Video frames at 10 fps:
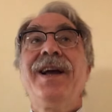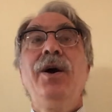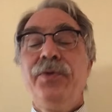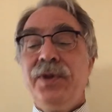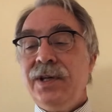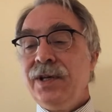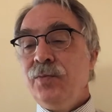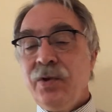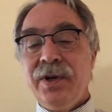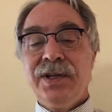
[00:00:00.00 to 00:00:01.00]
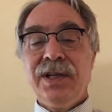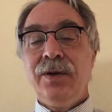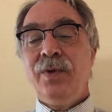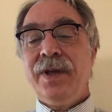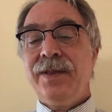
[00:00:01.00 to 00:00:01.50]
a healthy
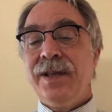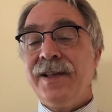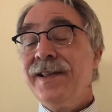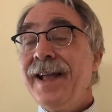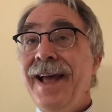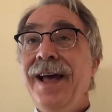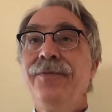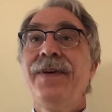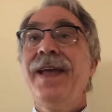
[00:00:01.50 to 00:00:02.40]
community within the staff